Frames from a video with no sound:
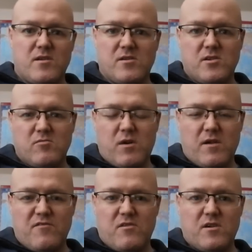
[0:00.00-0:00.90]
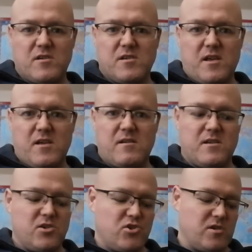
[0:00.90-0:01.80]
you just want to fucking stay in,
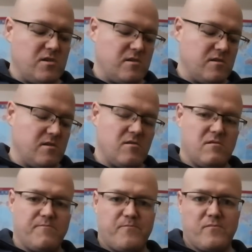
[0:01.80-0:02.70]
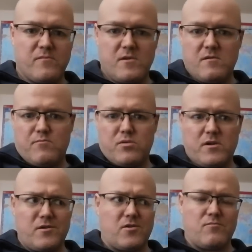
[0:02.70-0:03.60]
eat shite into your play
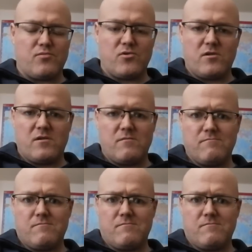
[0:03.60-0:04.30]
your computer,